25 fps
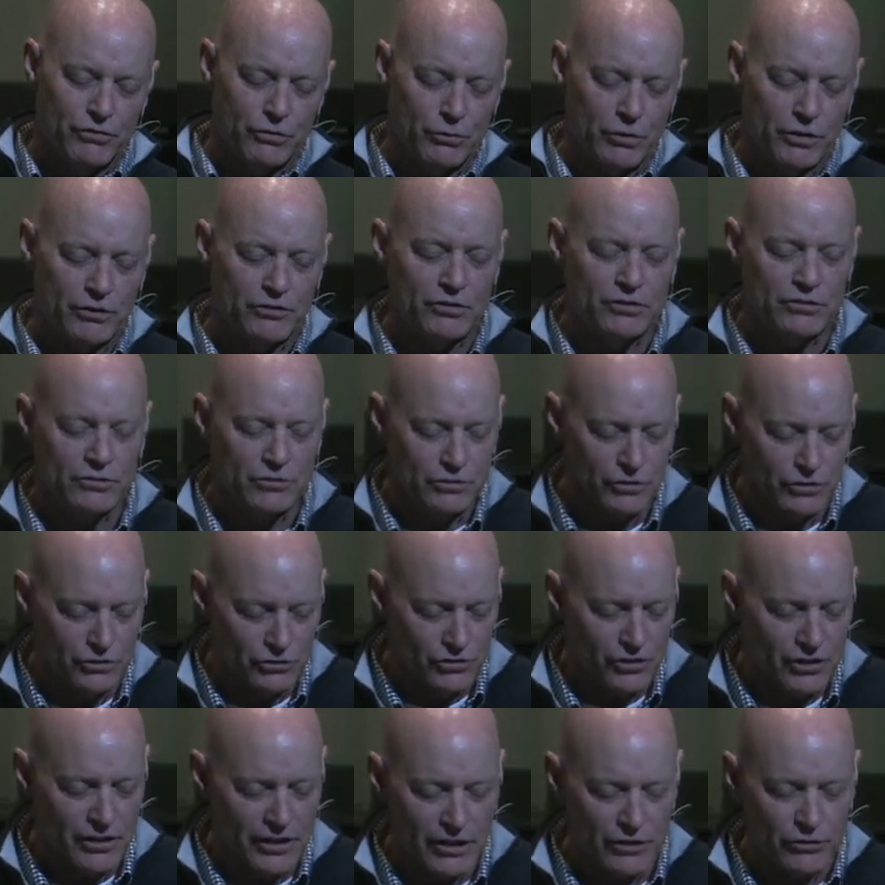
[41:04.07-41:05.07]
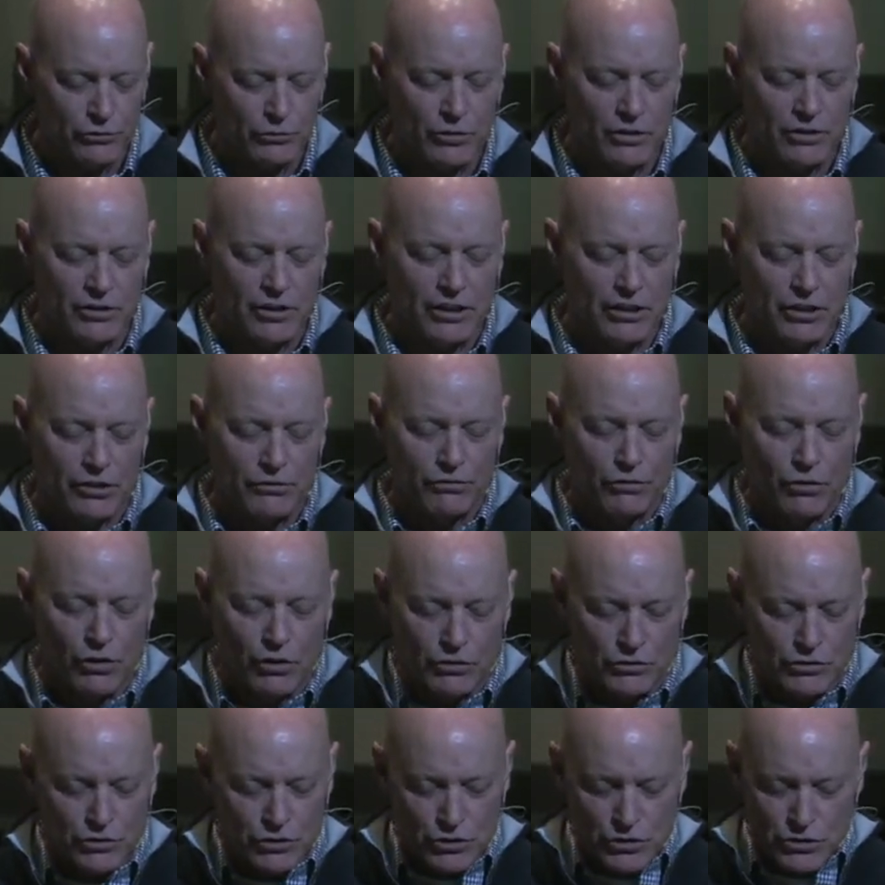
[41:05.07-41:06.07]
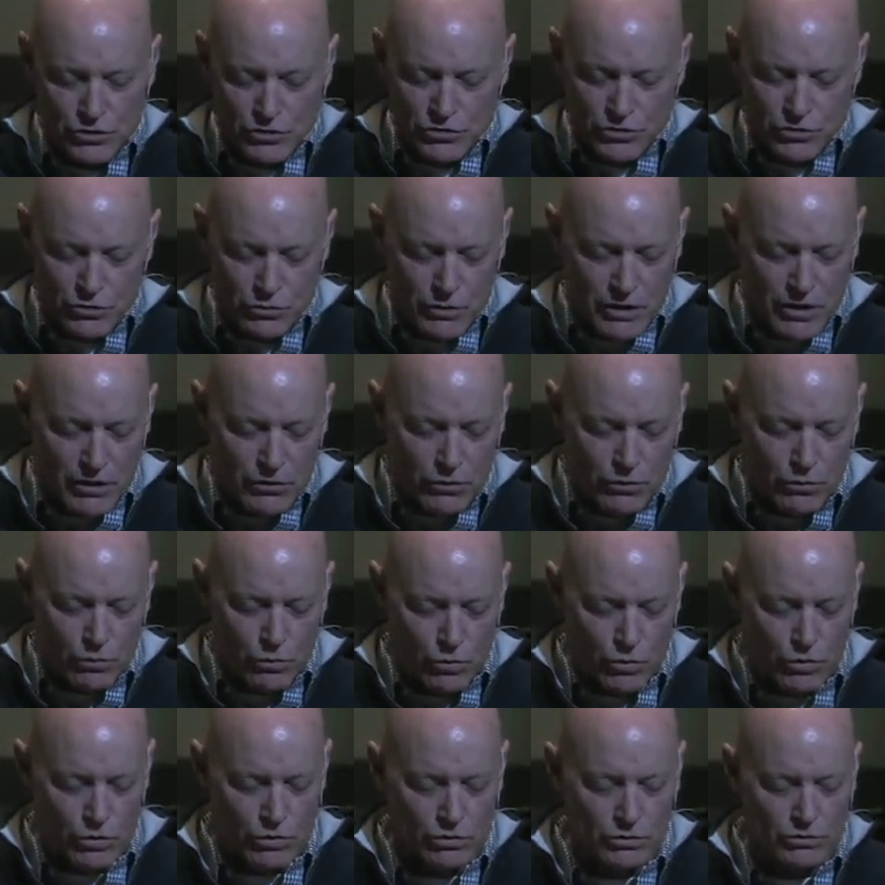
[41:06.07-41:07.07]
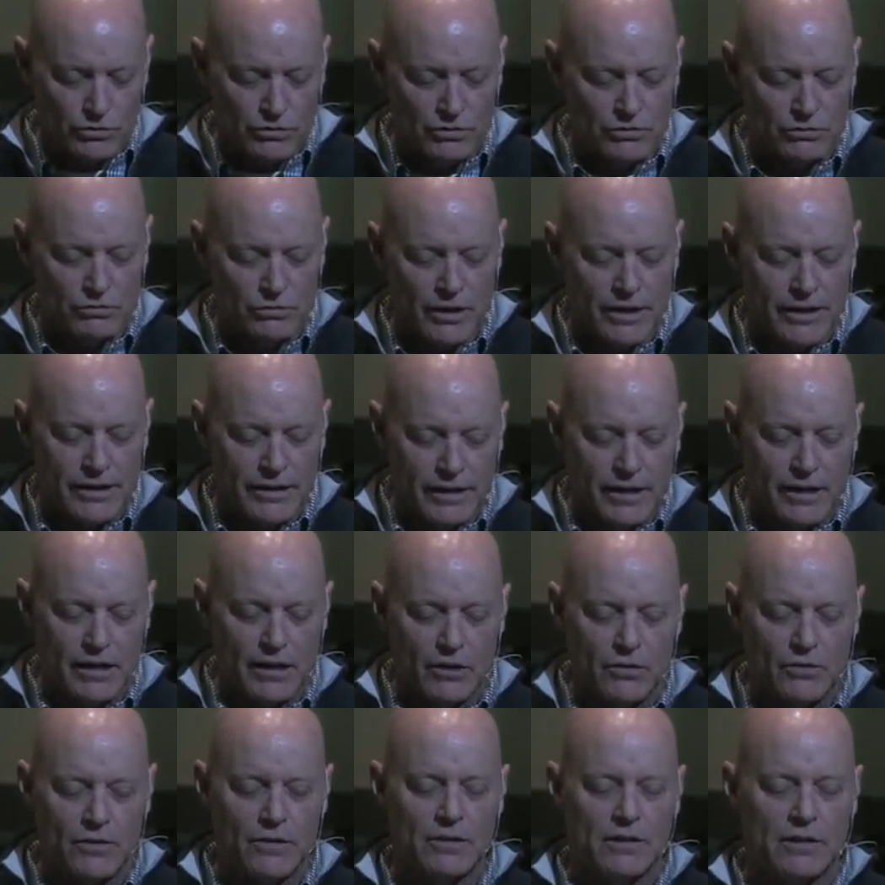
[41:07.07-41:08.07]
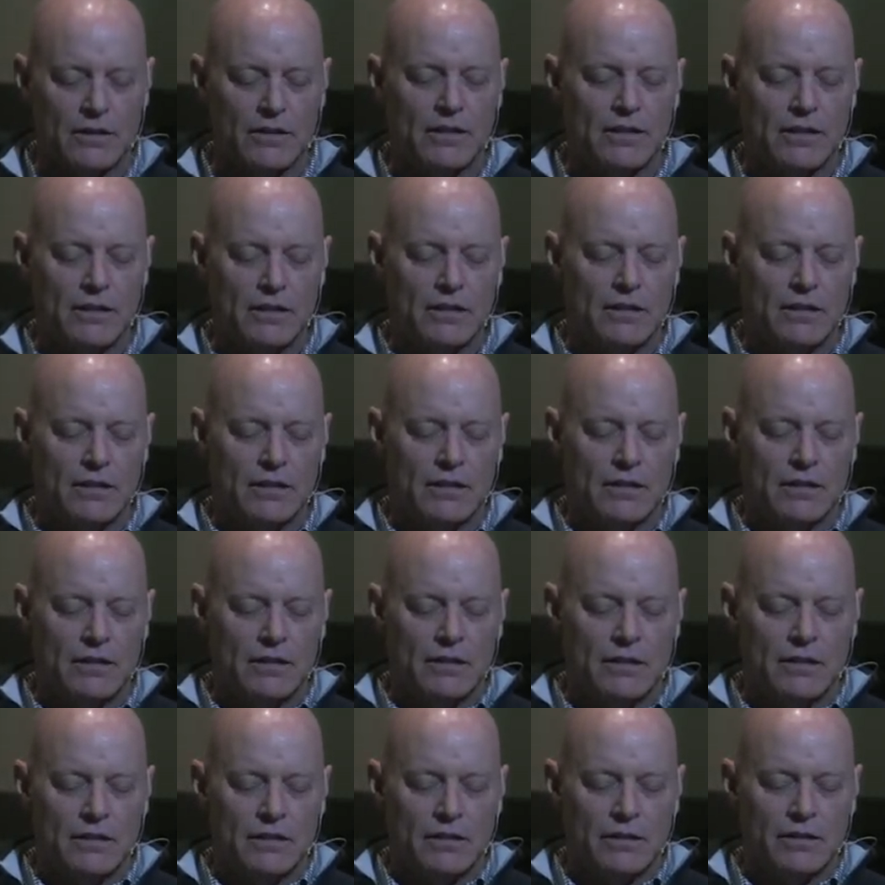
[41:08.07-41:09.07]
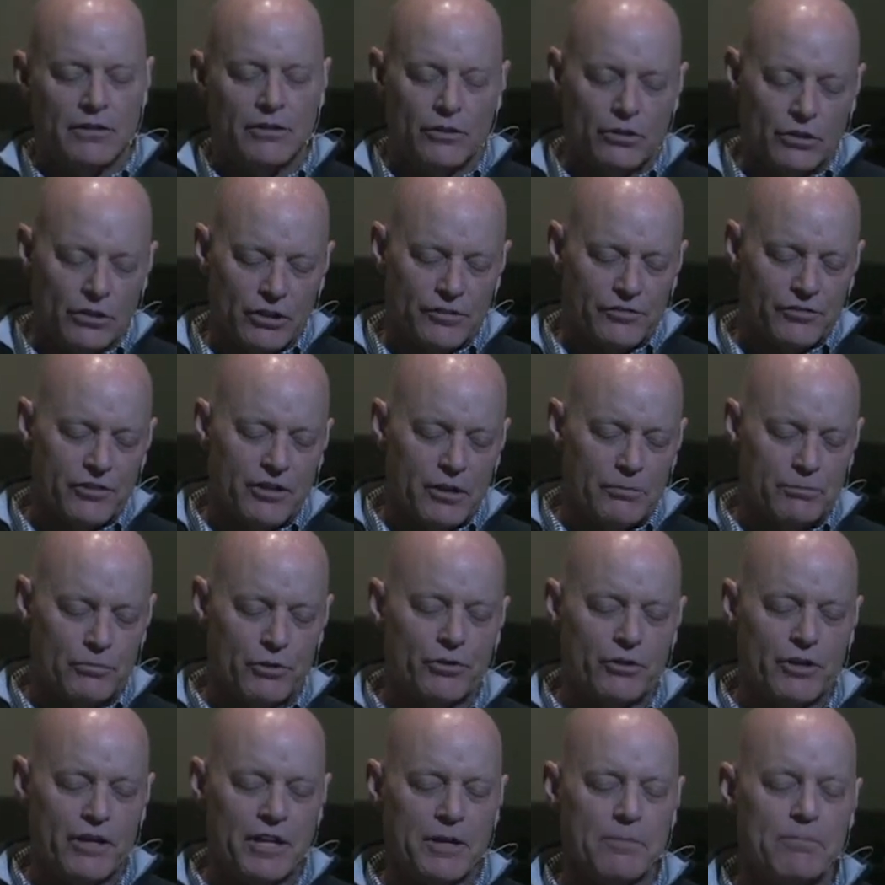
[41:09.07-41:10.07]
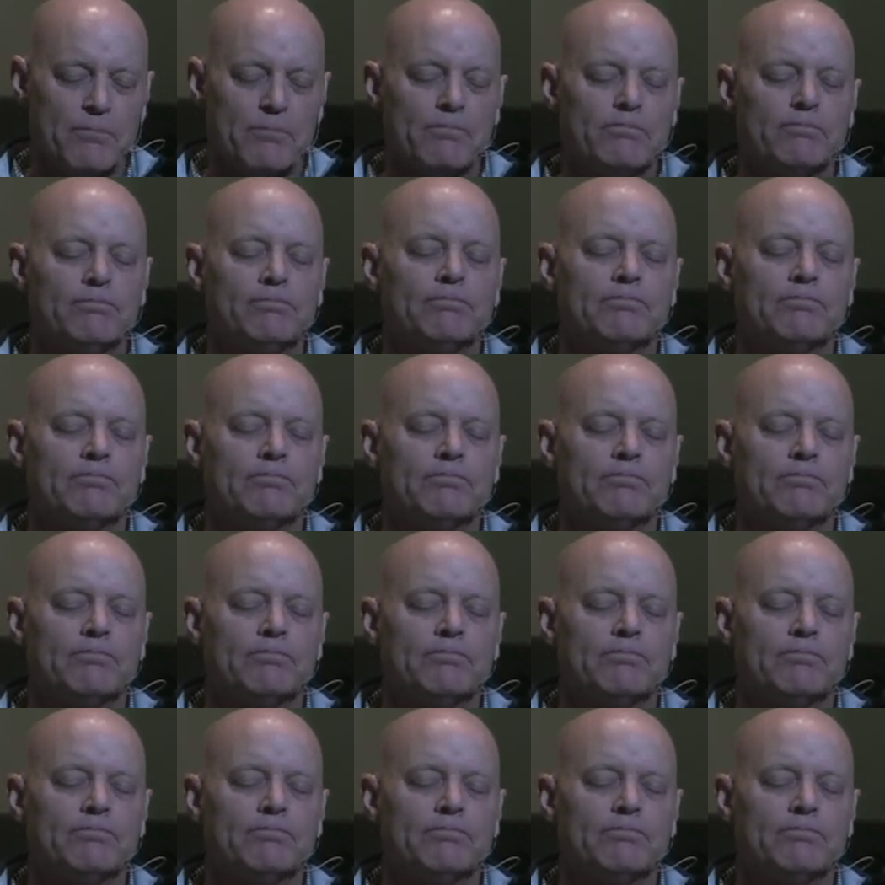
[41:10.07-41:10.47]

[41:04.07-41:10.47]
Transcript: you for Richland Church, the Nazarene. Thank you for all the churches around the world right now that are lifting up your name.